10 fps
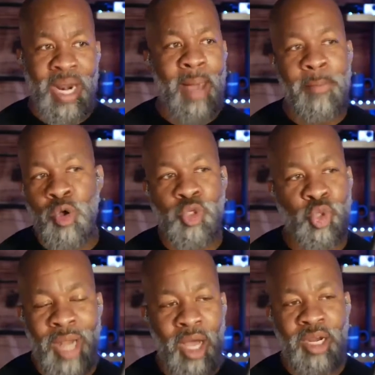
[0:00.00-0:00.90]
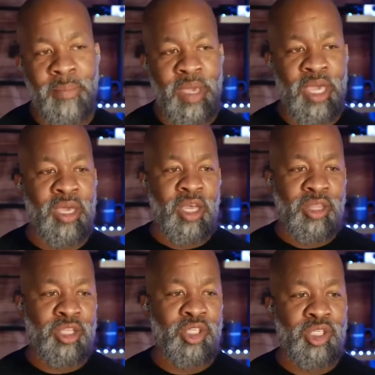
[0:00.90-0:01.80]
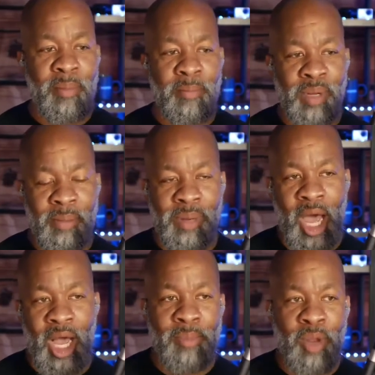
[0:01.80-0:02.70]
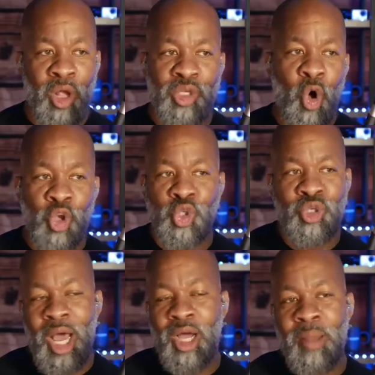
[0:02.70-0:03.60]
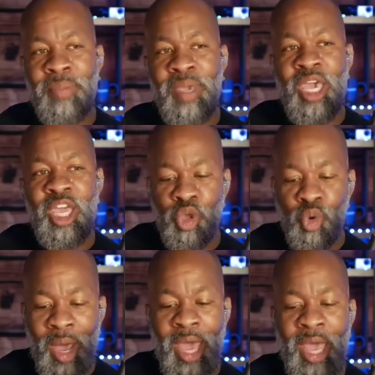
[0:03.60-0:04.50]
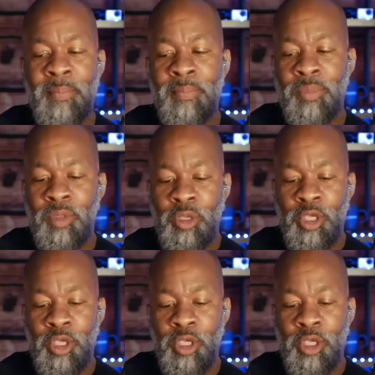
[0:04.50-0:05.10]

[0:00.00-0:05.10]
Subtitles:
But I'm also not going to be the stumbling block. I'm also not going to be in the way